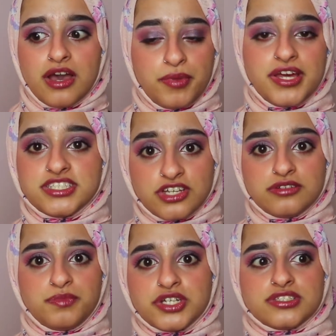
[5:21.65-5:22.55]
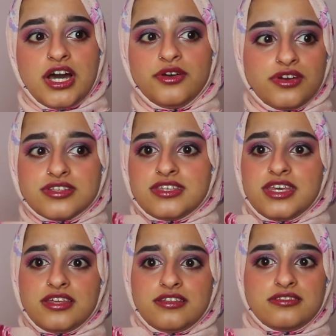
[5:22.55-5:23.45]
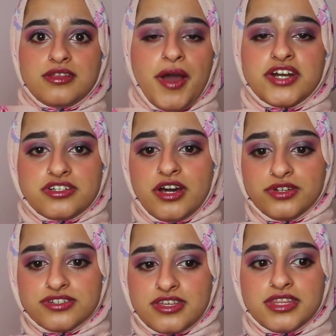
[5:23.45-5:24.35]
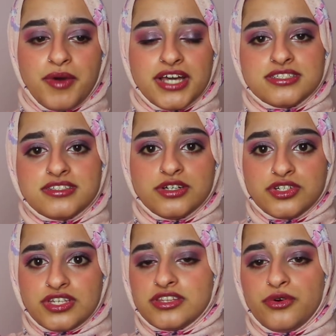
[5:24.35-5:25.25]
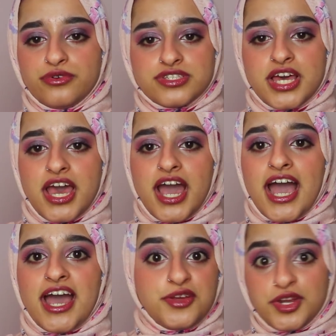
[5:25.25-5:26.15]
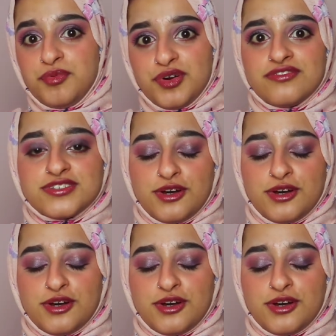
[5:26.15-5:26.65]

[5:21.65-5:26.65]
But it's good because now you're seeing the pattern, now you're seeing the biases, now you're seeing the holes, and you can improve.